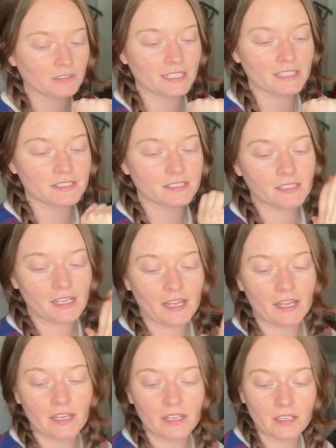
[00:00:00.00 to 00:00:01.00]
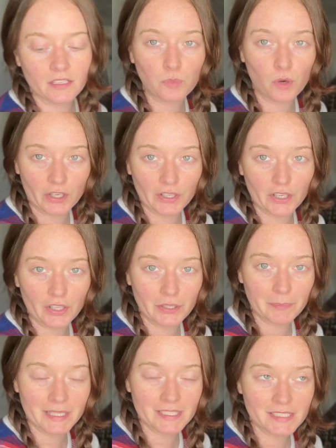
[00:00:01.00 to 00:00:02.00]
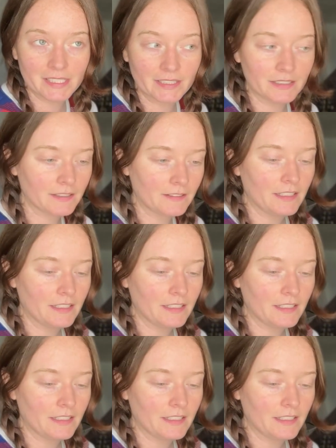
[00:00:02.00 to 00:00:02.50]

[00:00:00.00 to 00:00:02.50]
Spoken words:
It's a watercolor painting,